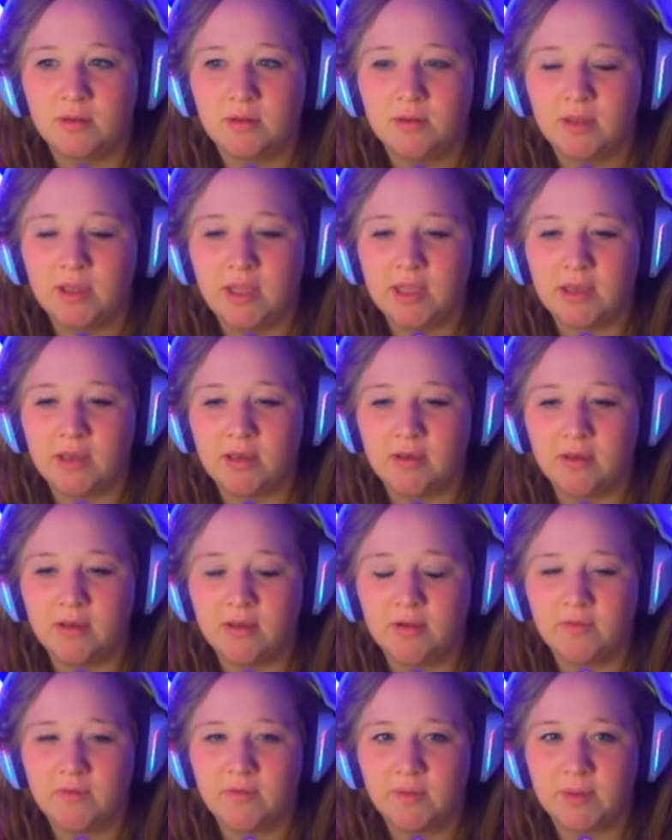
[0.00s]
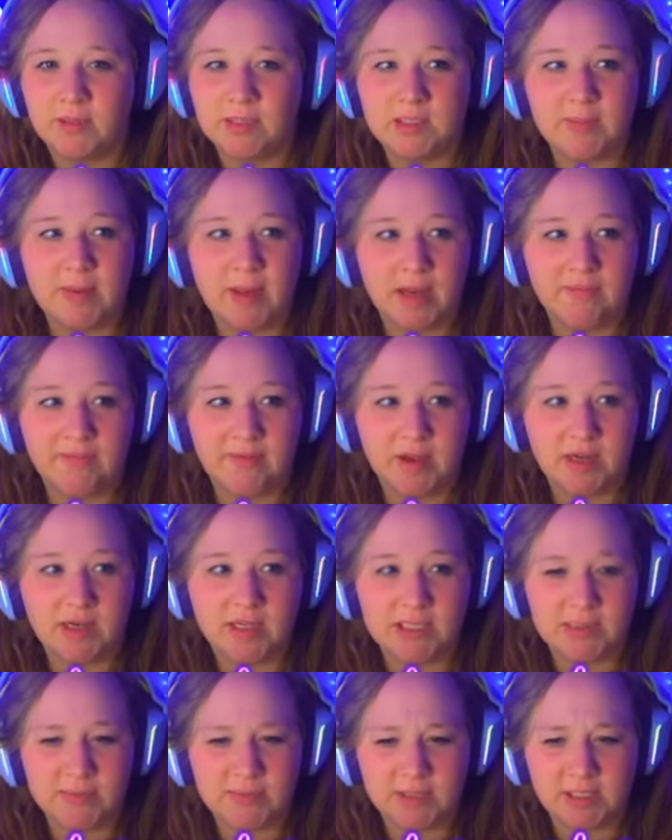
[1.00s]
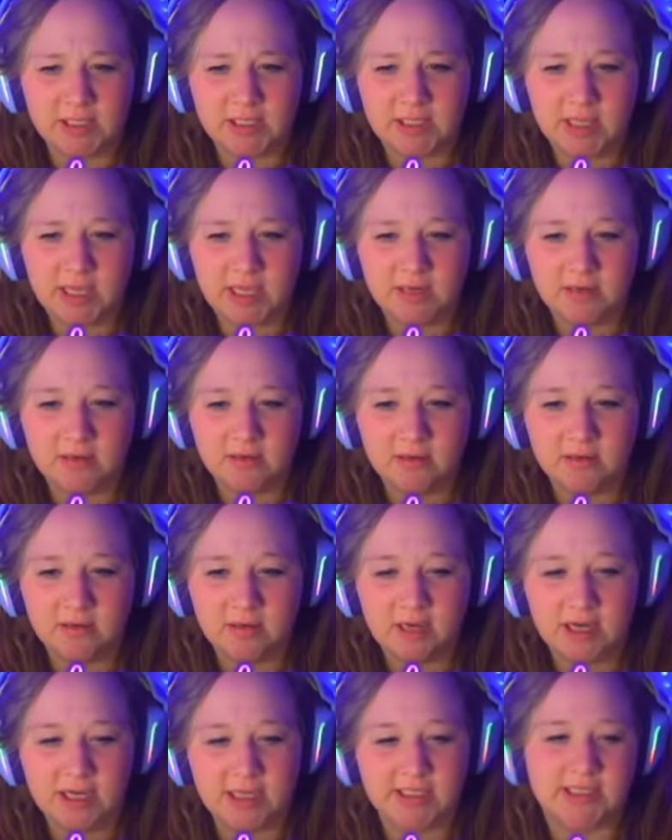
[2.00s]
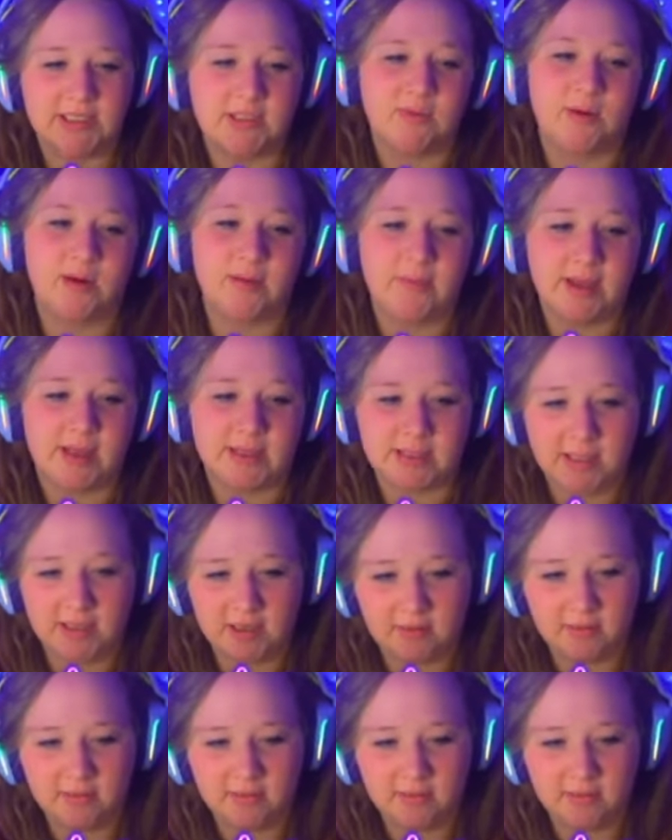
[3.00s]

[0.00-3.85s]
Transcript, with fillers: like from like Spotify or something like that? I guess is what I'm asking.